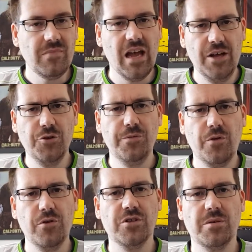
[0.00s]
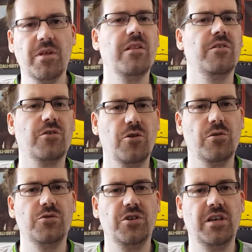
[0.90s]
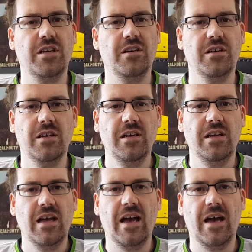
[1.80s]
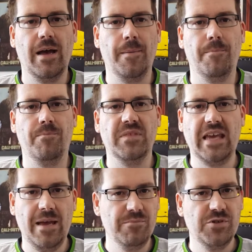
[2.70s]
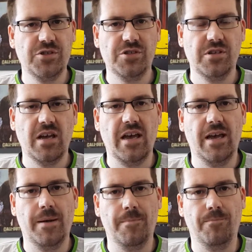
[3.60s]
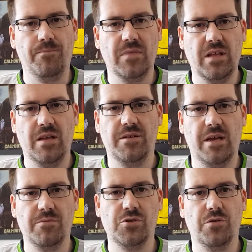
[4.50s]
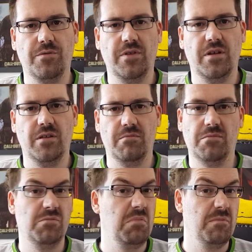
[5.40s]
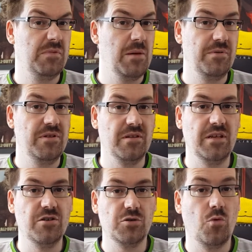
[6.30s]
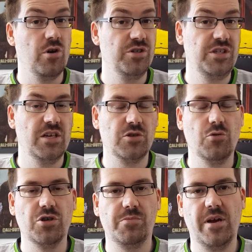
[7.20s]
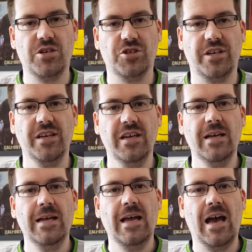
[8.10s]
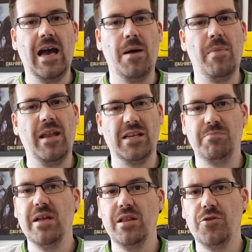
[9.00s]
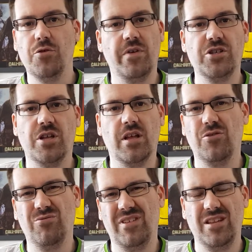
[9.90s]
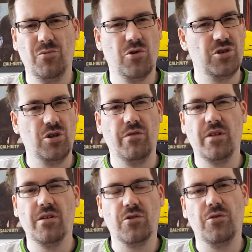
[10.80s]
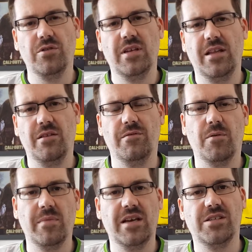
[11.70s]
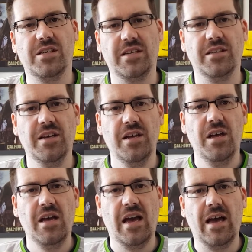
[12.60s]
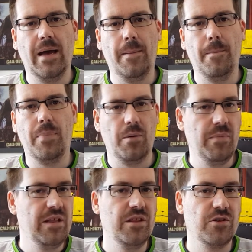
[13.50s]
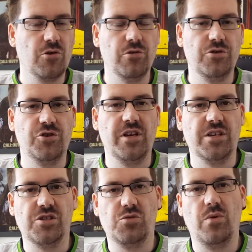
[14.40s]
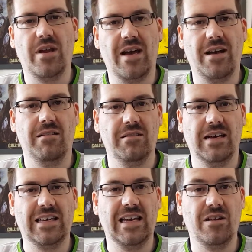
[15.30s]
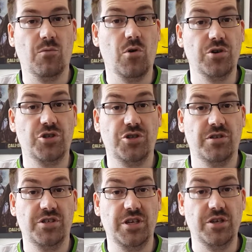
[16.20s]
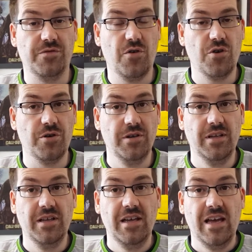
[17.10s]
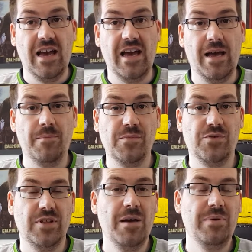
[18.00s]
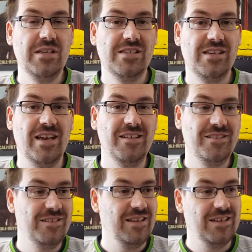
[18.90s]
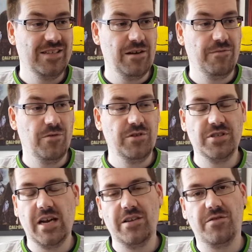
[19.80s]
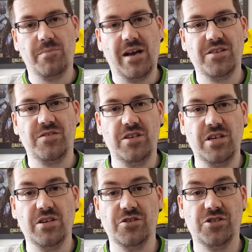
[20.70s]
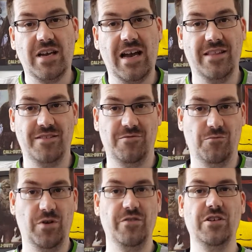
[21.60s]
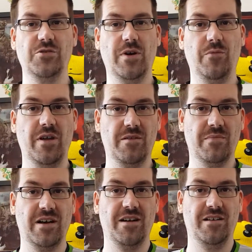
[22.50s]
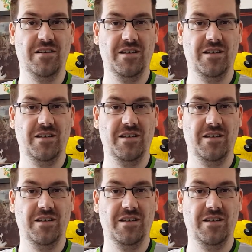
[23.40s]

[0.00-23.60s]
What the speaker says: I do follow some other Call of Duty games in terms of the dip into Gears of War and CSGO especially. And that's mainly through Vision. I don't tend to watch a lot of the other content from that side. But mainly the Call of Duty is where I kind of watch the series for. So that being said, I say I've followed these guys for the past 3 years, and one of the reasons why I'm wearing my